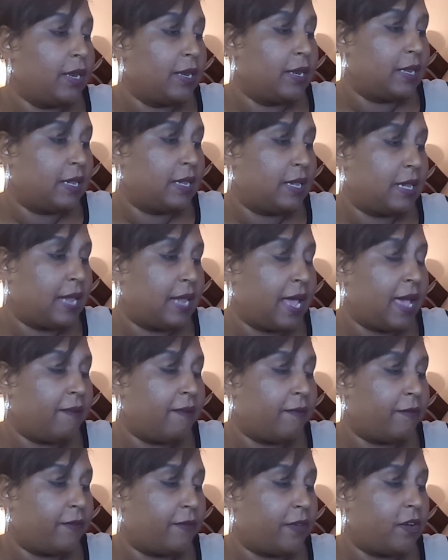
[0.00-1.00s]
They
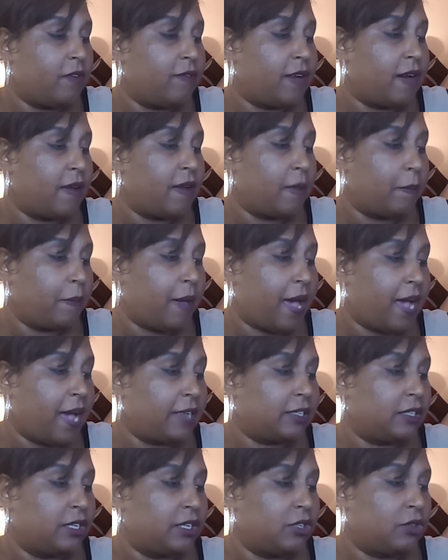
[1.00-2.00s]
feel very
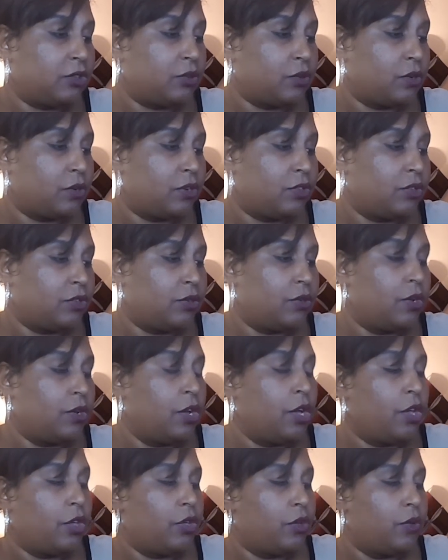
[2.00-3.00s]
passionate towards you.
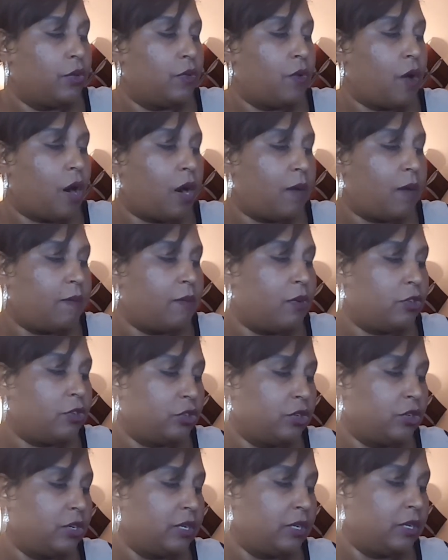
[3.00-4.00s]
You are
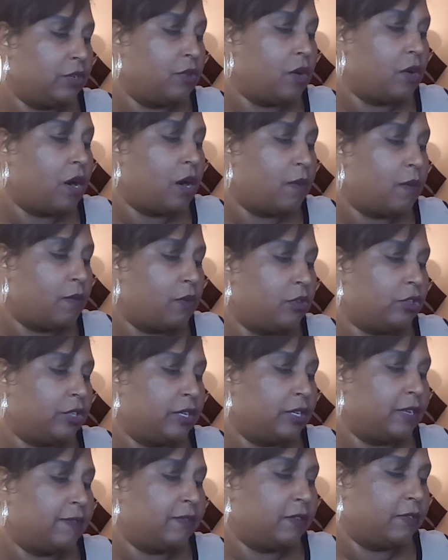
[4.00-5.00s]
emotion, you are emotionally
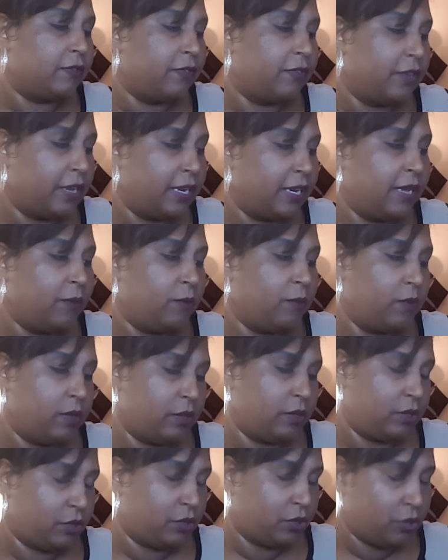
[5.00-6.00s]
fulfilling
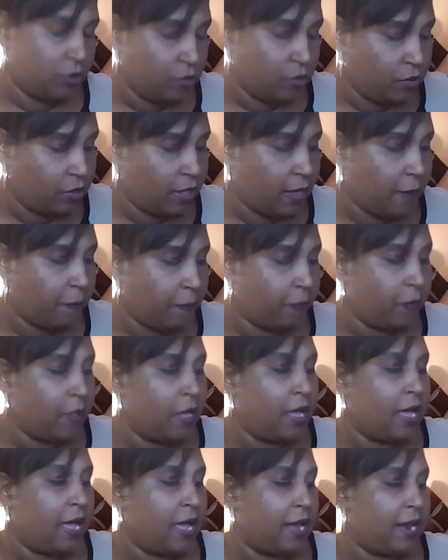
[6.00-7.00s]
to them,
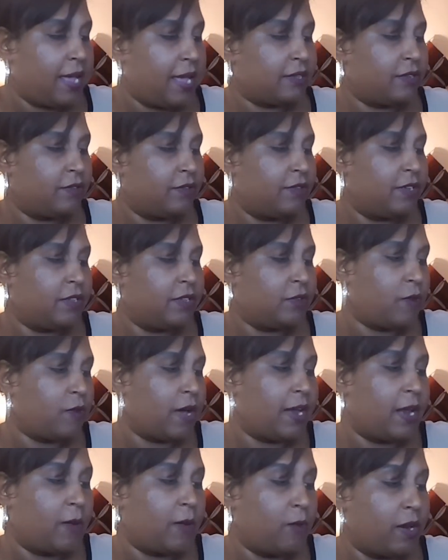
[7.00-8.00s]
and that's the reason why
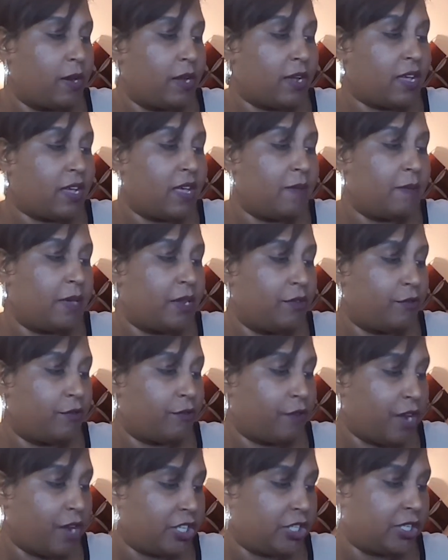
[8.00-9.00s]
they want to come in
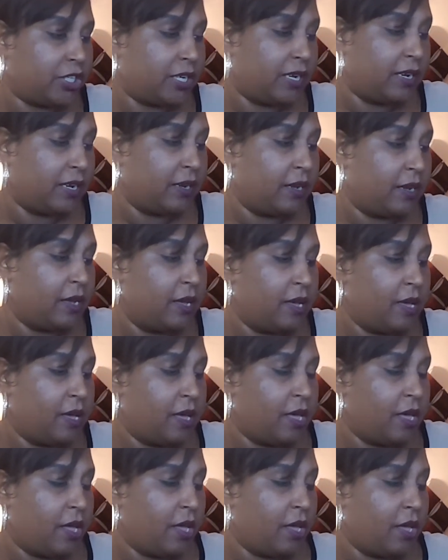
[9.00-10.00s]
rushing,
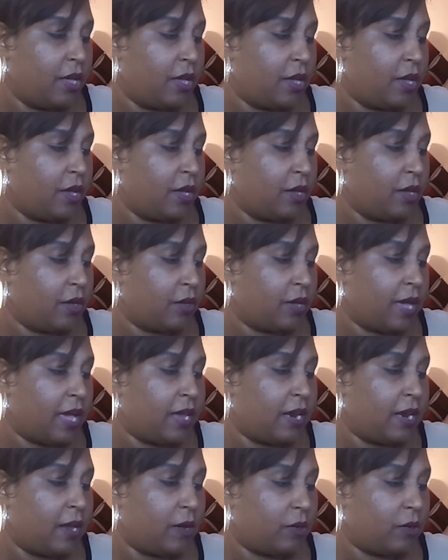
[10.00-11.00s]
and
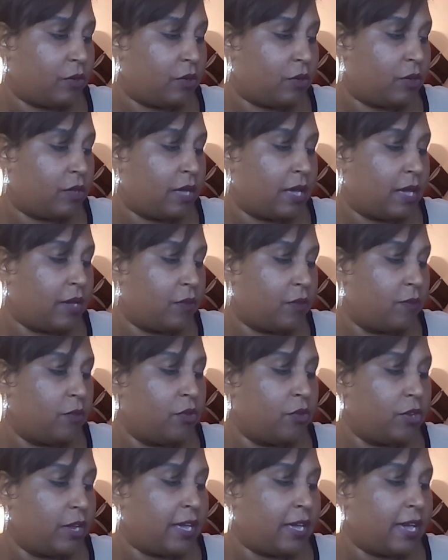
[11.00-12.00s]
they and
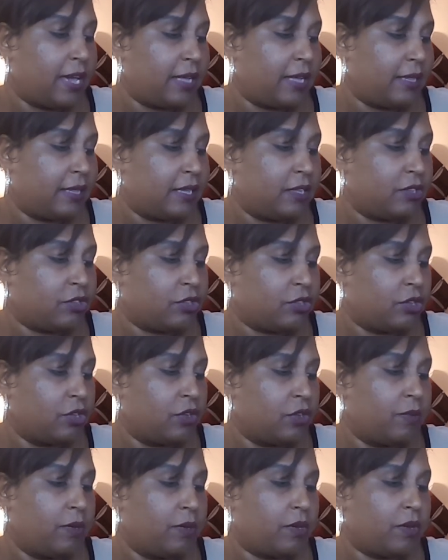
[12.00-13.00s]
communicate this to you
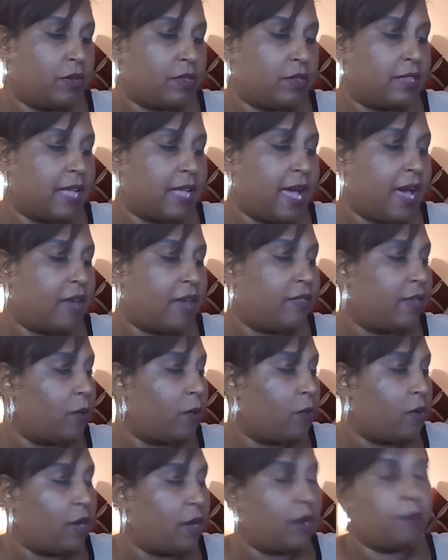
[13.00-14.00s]
because now they
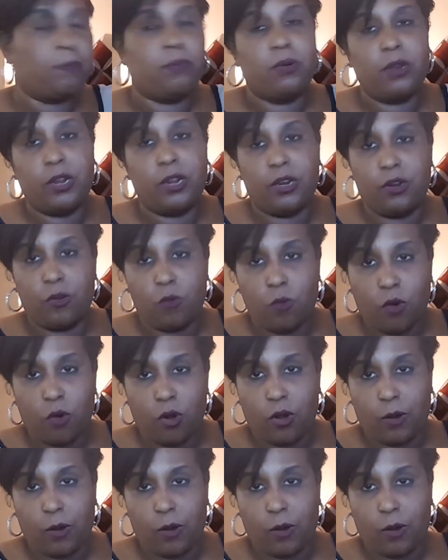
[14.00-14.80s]
want to put in the work.